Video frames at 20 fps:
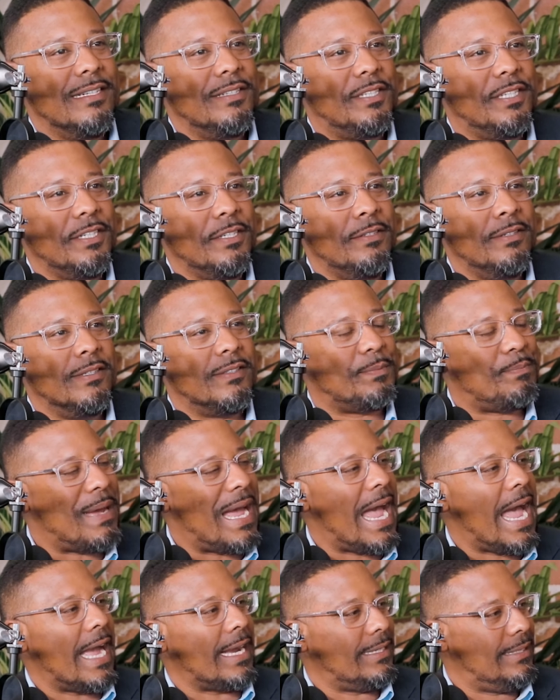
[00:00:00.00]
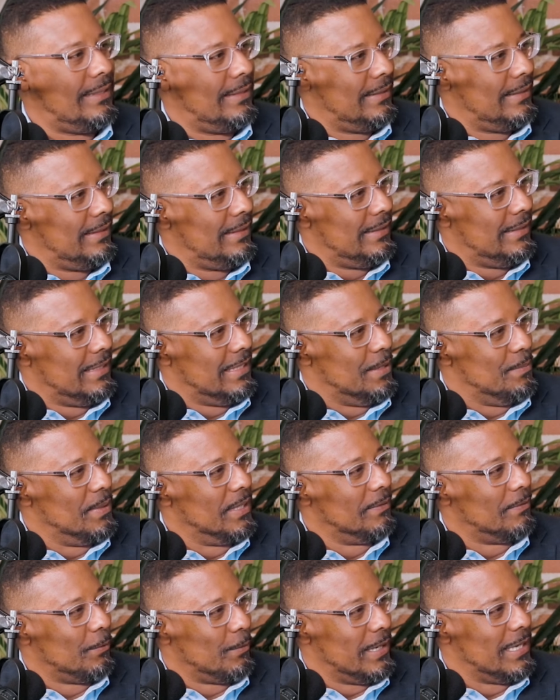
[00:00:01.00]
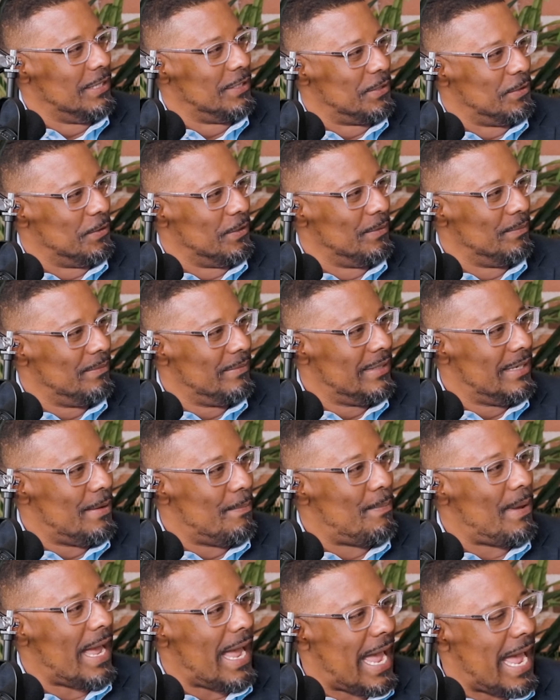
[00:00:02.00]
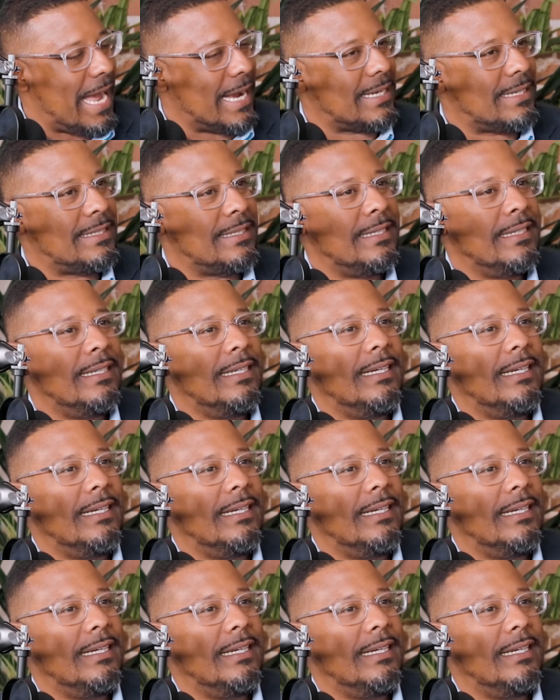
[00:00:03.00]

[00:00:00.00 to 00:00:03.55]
two, it was packed in the middle of a rainstorm. Packed.